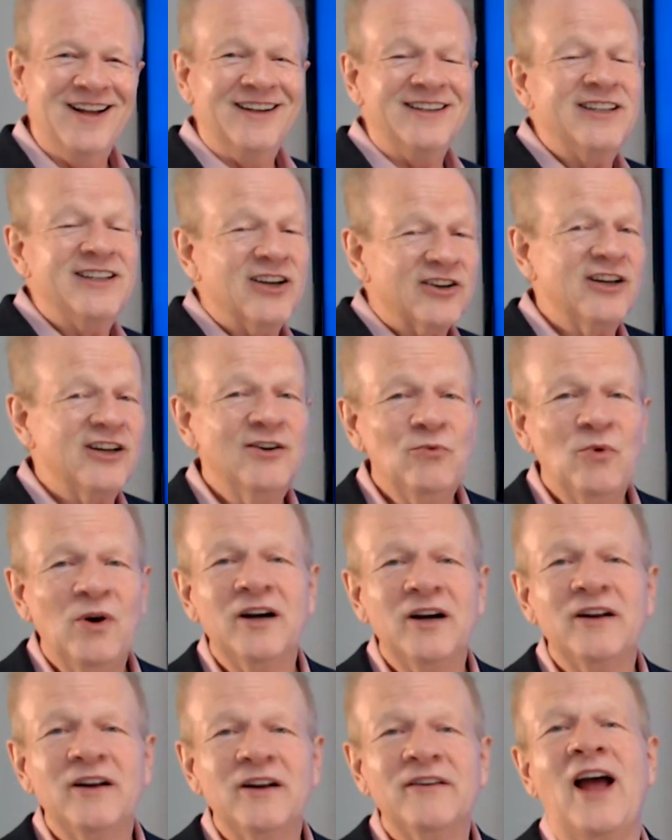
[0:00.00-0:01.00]
They're going to
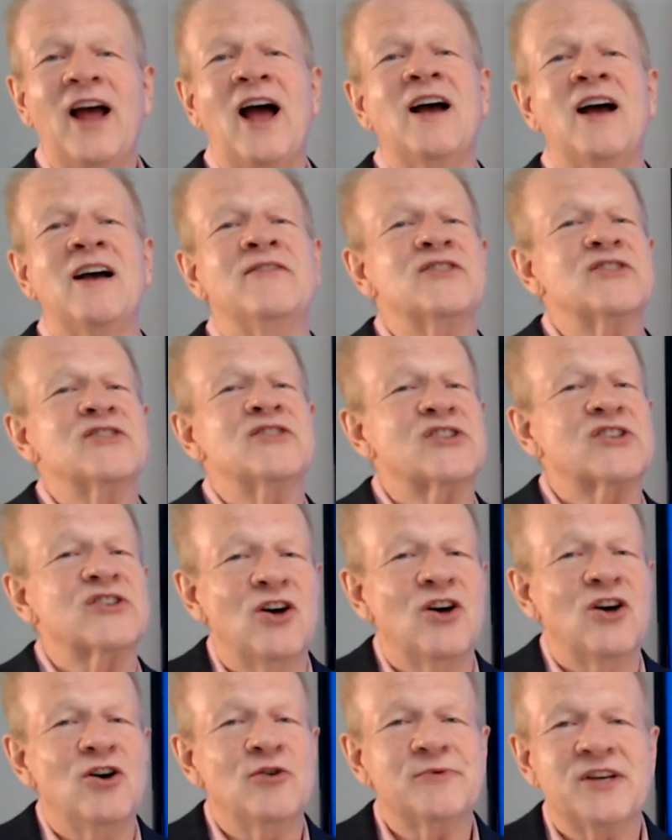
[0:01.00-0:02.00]
want to have
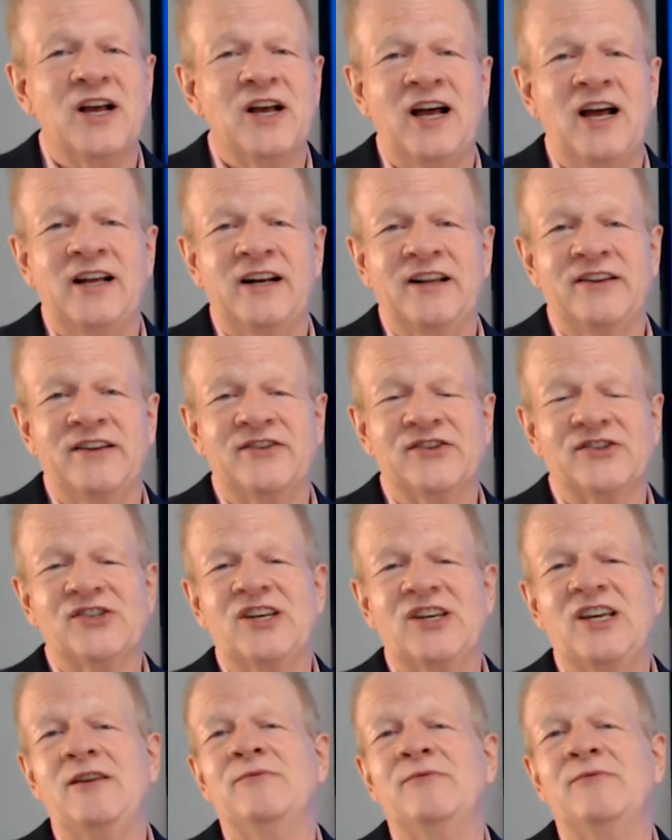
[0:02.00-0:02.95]
slope side at the ski